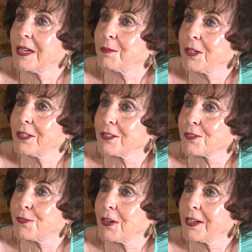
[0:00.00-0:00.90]
I'm not
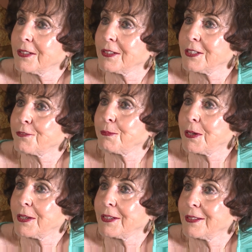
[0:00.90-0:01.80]
as frightened if
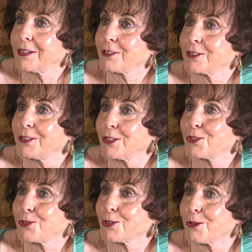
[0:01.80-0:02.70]
my air
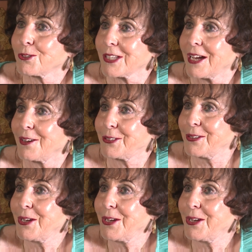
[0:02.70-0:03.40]
conditioner goes out